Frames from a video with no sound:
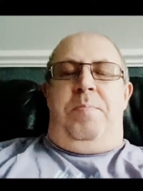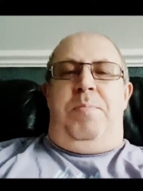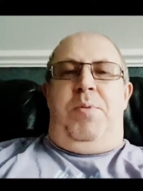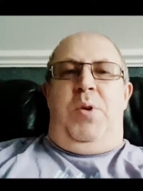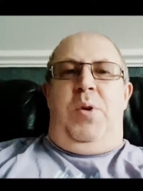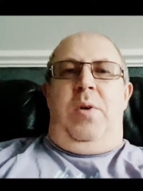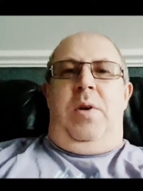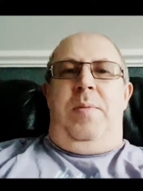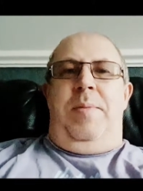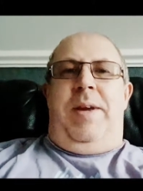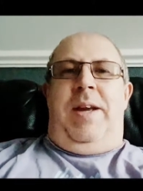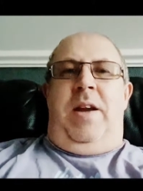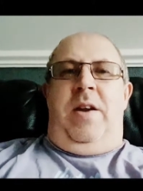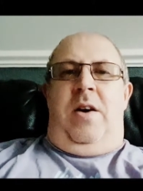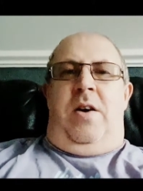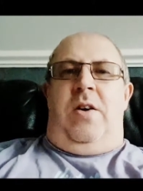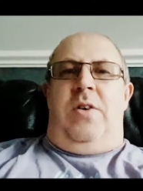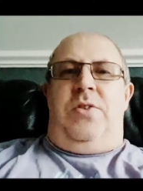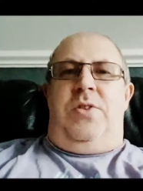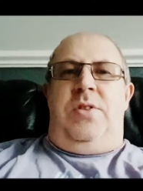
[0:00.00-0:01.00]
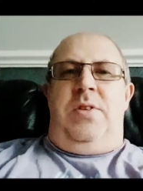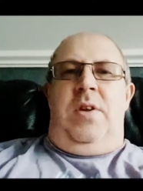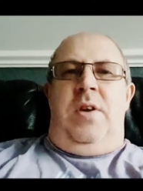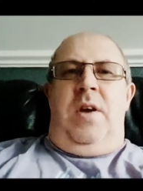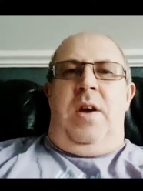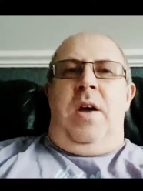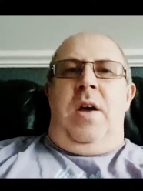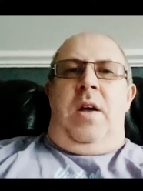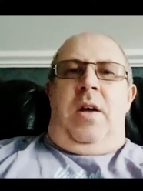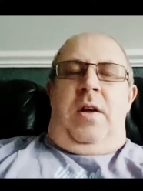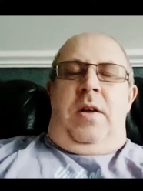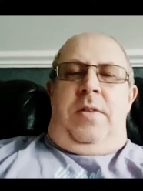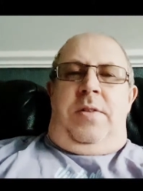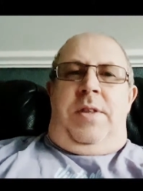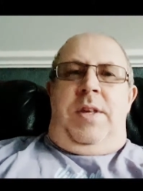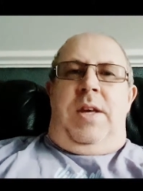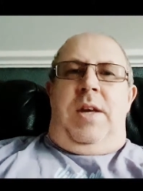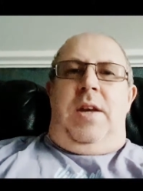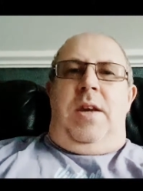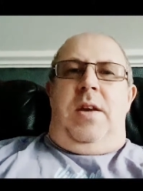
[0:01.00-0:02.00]
purely because
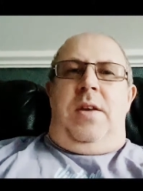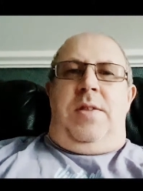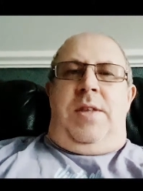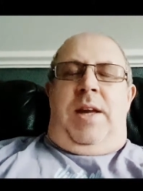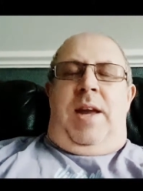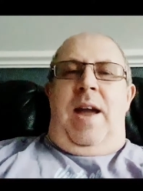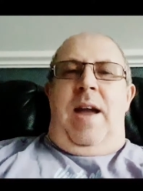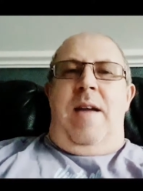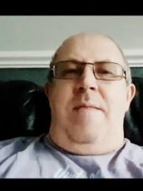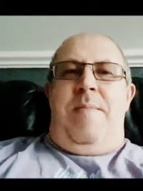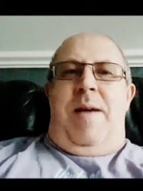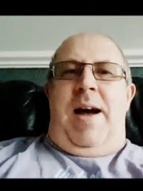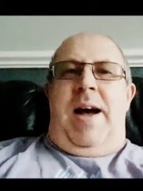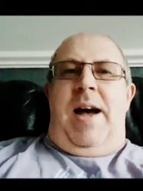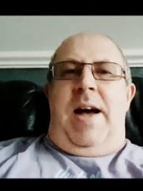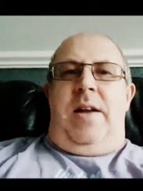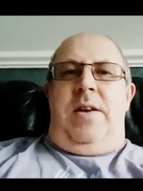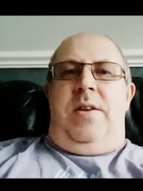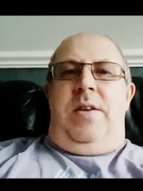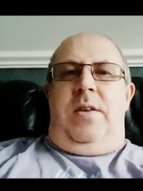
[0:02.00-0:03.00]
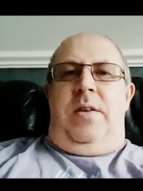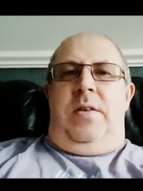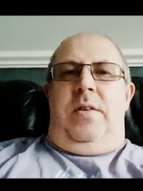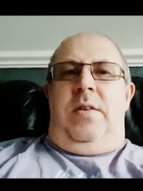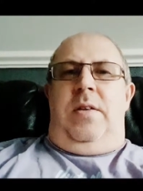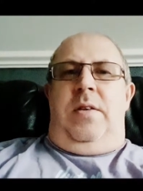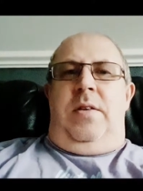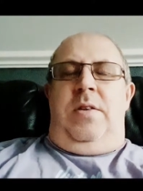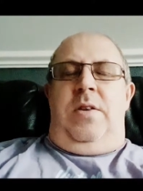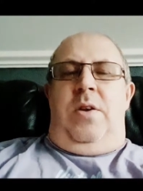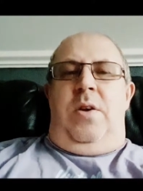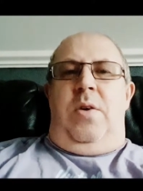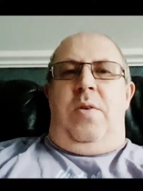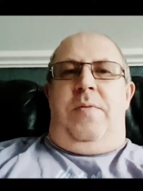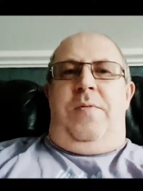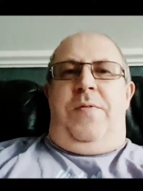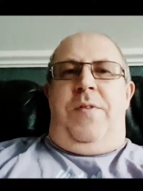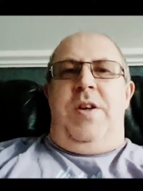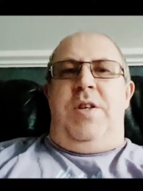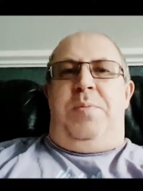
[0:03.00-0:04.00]
the the game had you
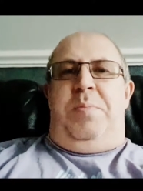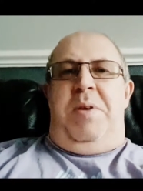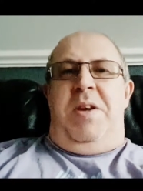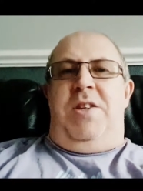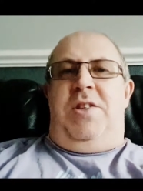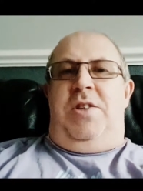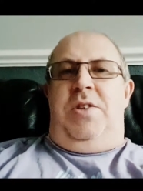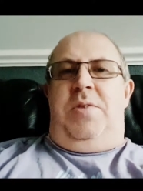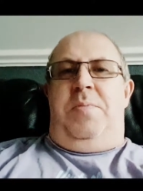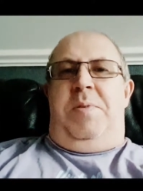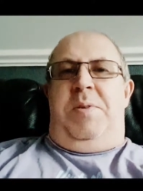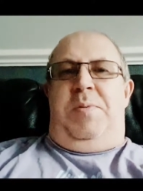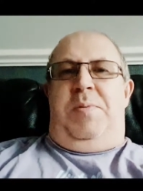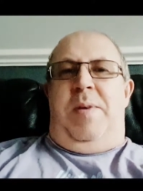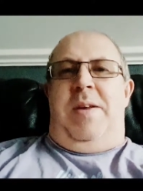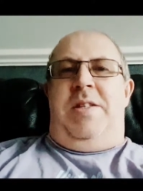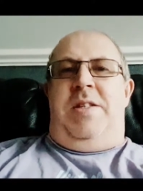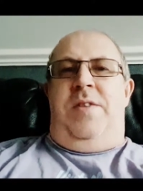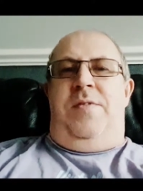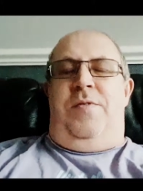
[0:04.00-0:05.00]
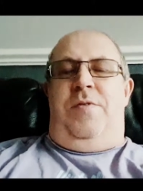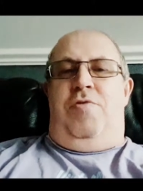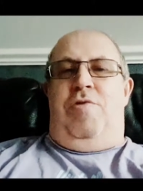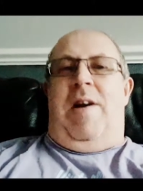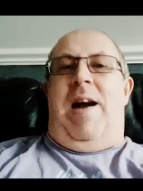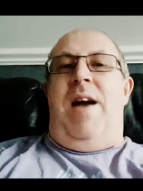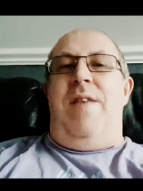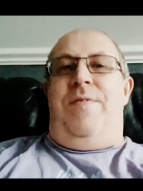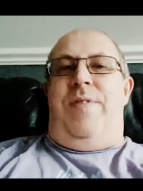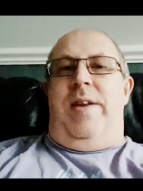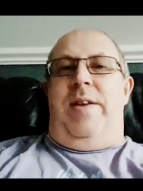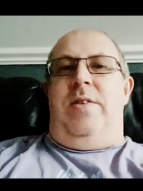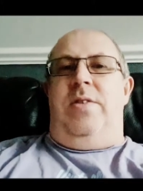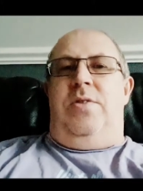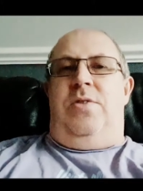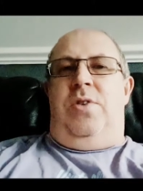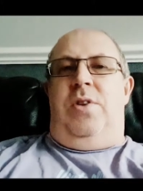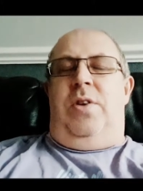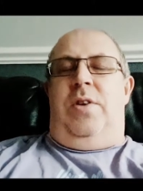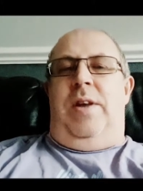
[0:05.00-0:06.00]
know first person's perspective driving,
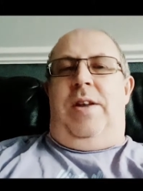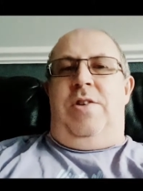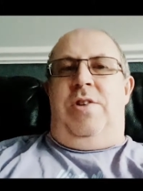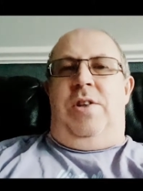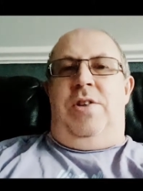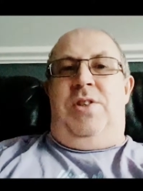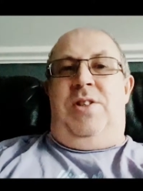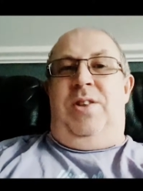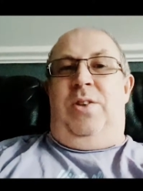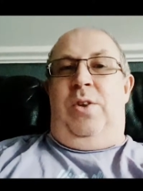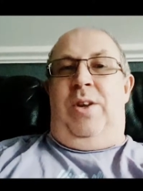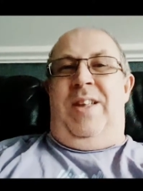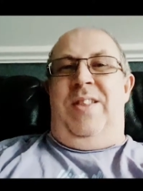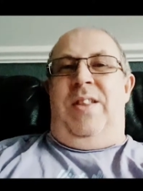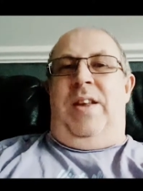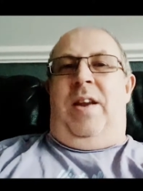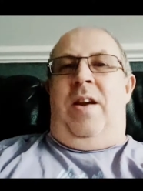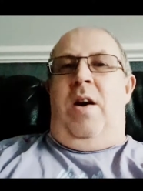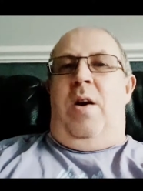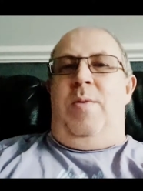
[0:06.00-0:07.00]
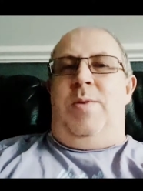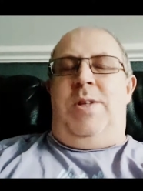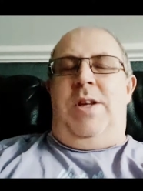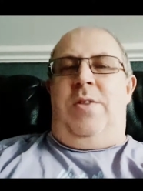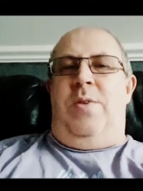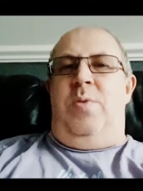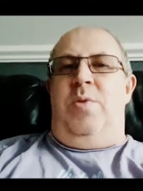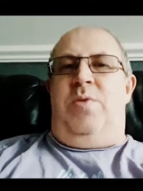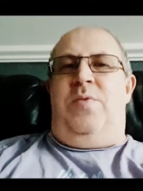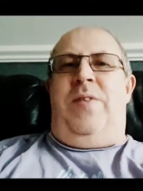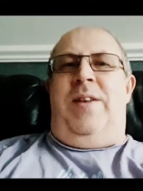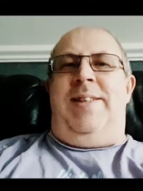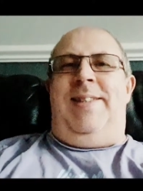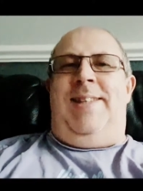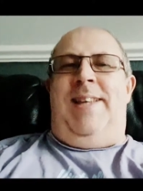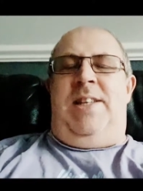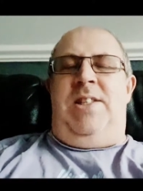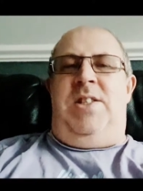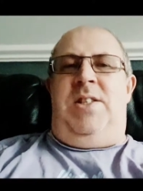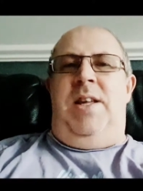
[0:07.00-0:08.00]
so you could actually look in the car, which I thought was
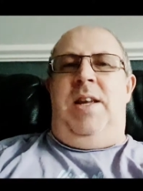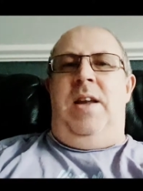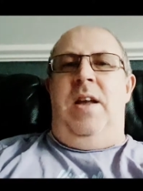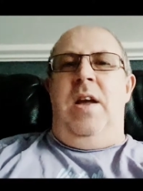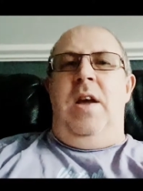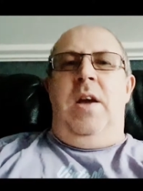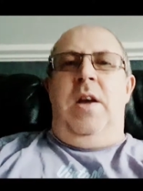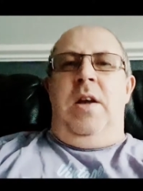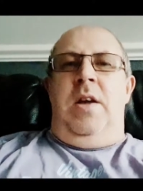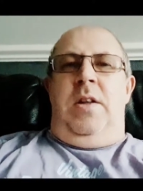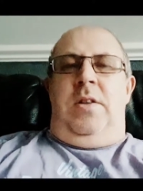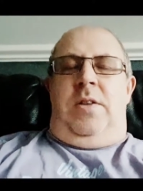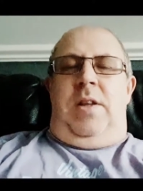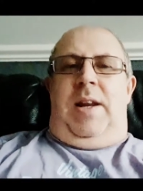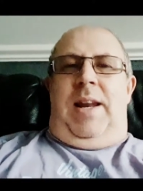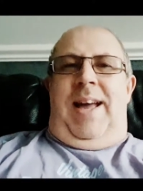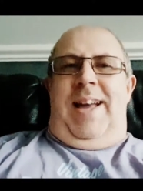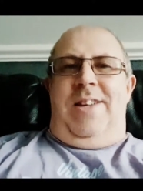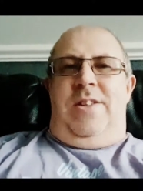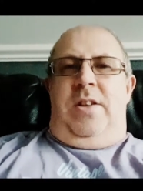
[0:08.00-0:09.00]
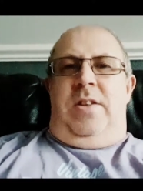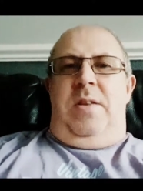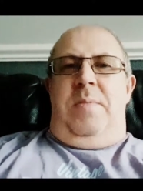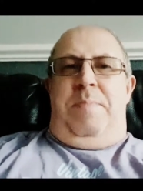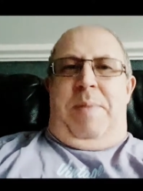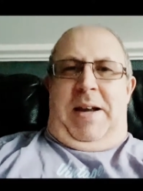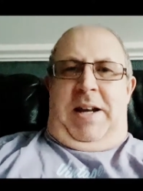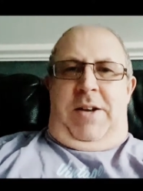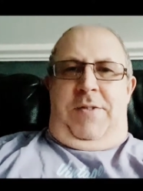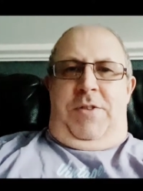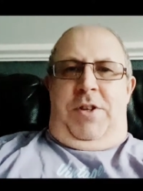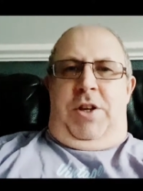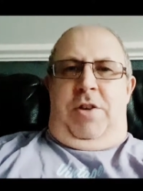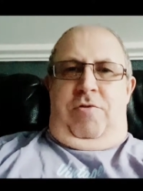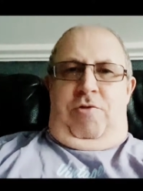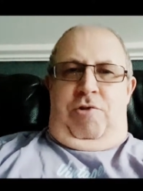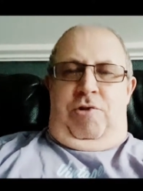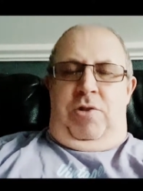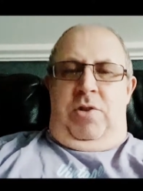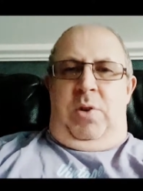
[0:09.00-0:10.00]
fantastic. The lights on the back of the
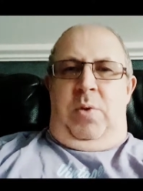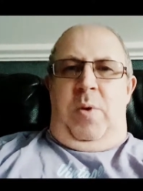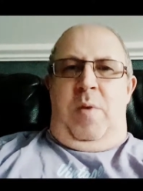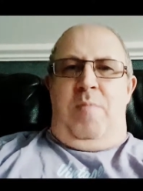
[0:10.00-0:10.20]
controller